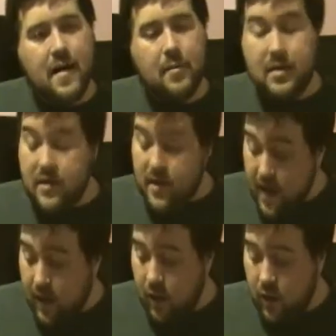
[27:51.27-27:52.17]
But
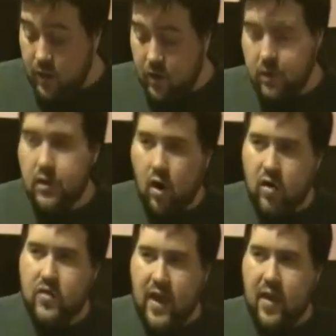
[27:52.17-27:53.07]
yeah, all in all,
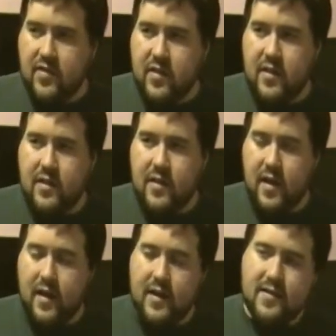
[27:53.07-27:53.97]
Guardians of the Galaxy
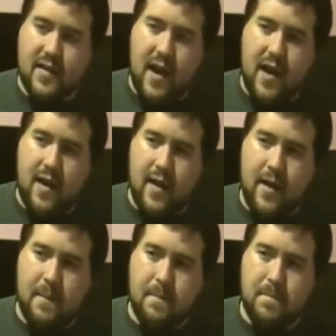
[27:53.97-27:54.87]
gets
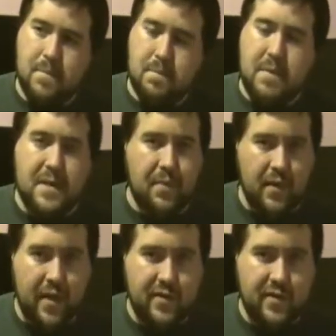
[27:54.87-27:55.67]
a B+